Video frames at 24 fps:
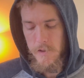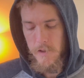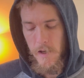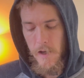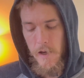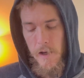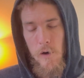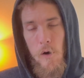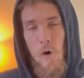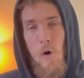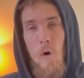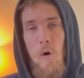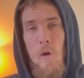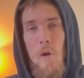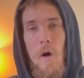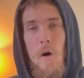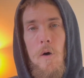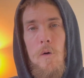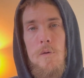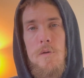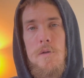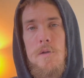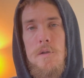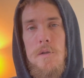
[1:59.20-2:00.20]
and whole
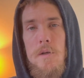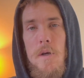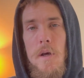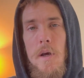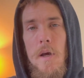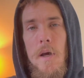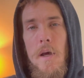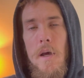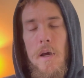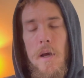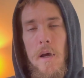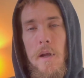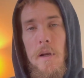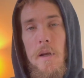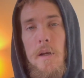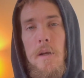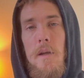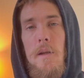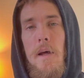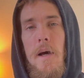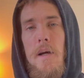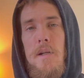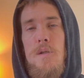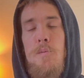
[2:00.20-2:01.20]
oats. And
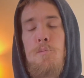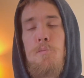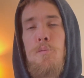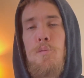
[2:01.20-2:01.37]
that's